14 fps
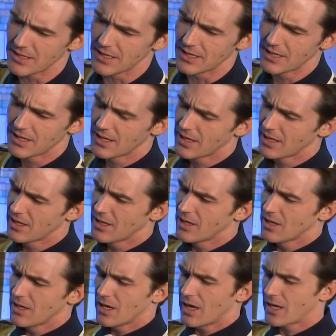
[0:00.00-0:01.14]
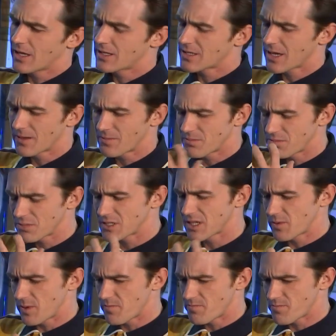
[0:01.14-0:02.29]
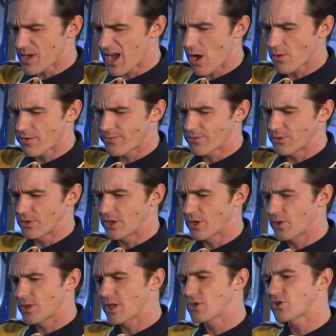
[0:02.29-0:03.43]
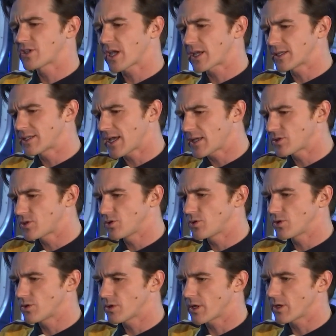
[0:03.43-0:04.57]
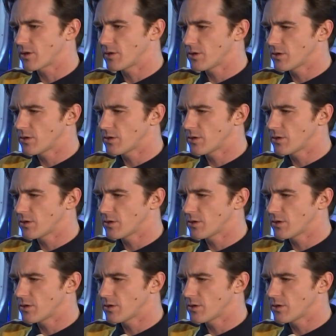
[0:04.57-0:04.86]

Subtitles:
And it's gotta be powerful, And then your second tattoo, you're like,